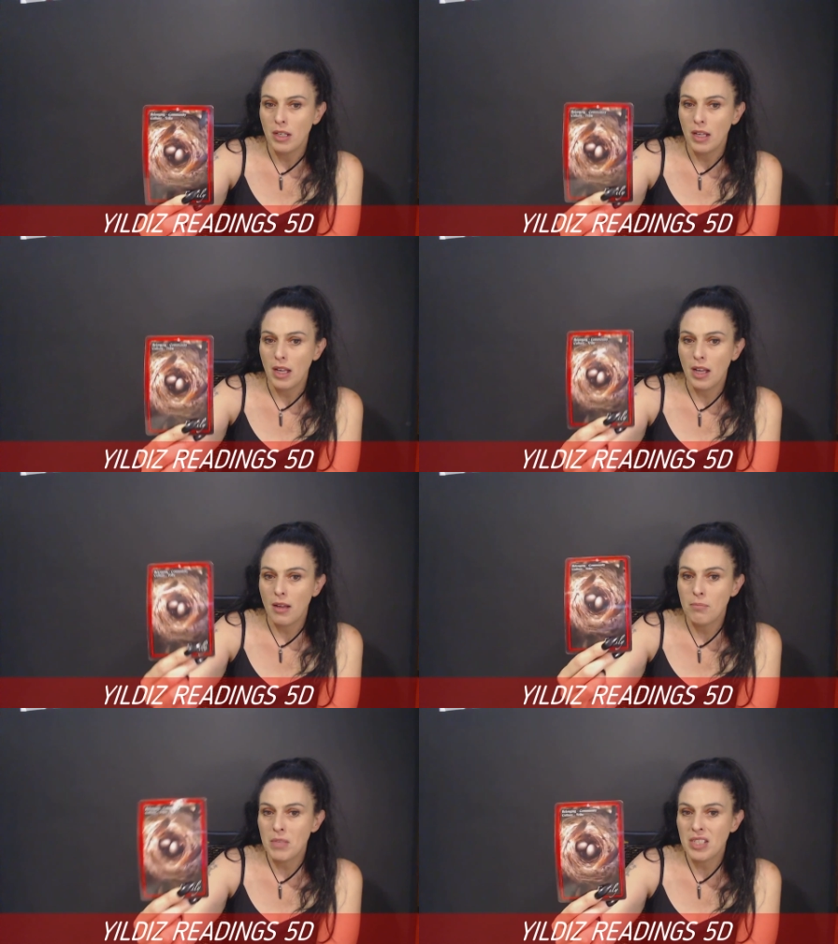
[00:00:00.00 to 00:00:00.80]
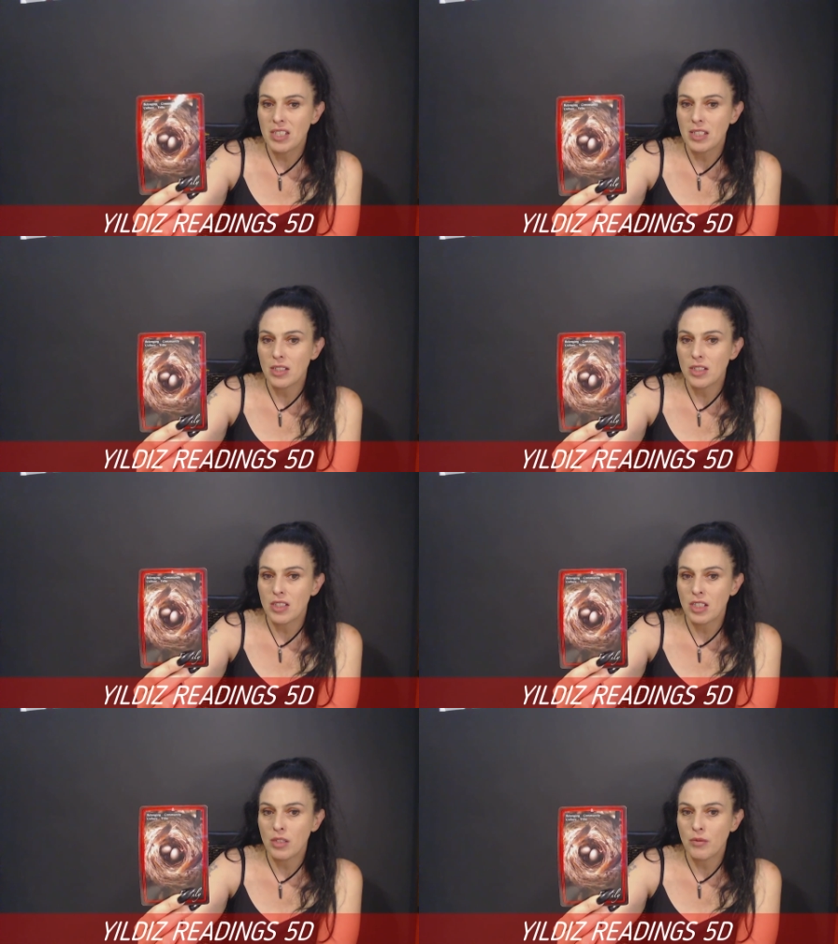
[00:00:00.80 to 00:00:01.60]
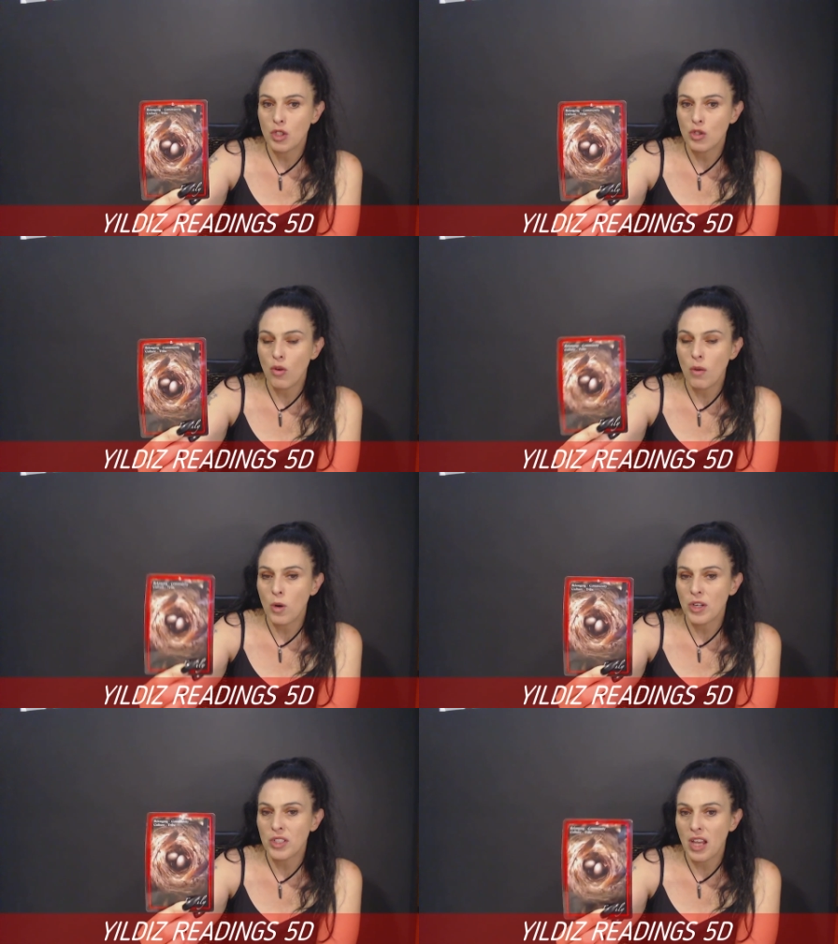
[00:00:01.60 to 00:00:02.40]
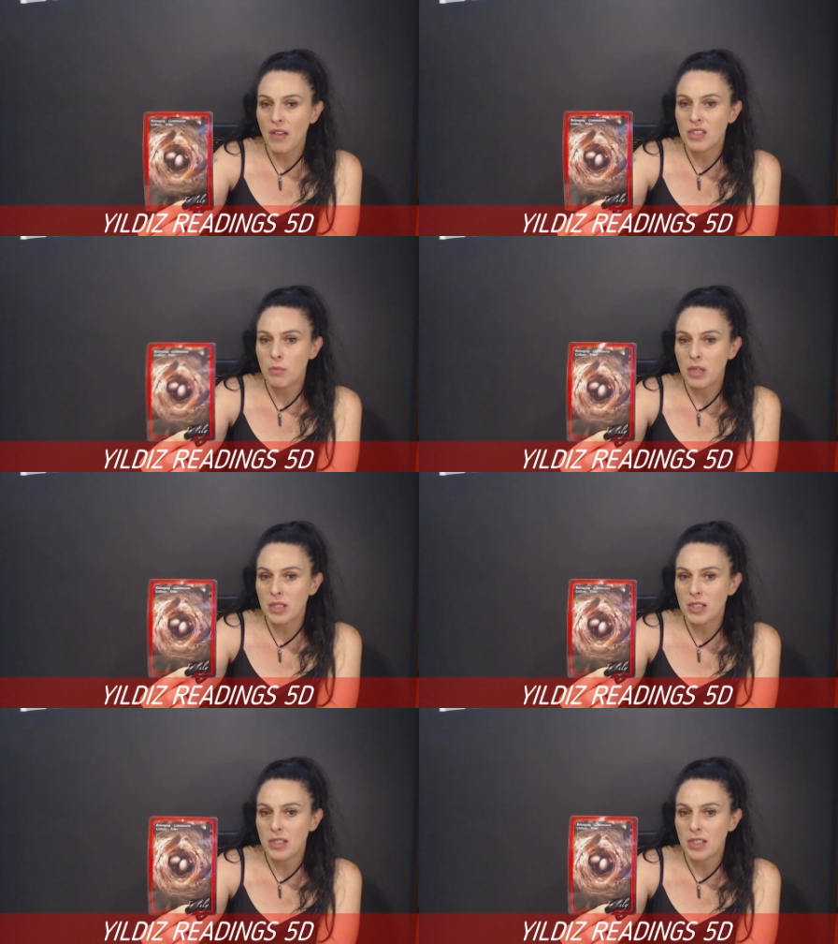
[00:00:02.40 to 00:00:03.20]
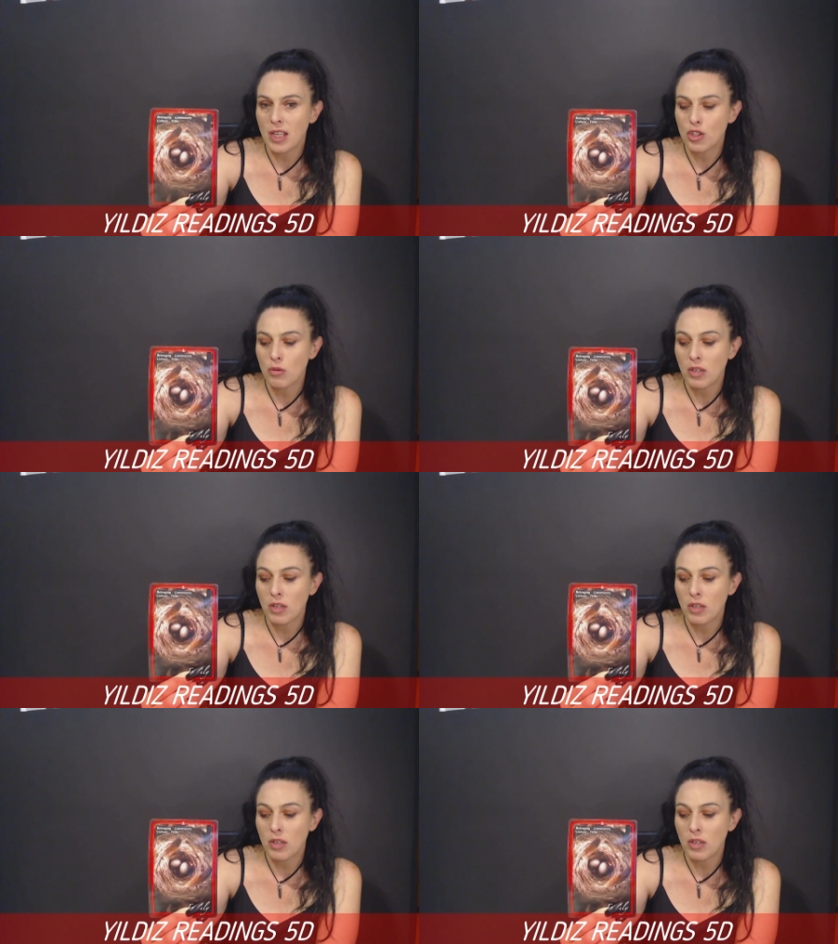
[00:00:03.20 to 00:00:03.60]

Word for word: uh, missing this individual and wanting to have some peace and sanctuary.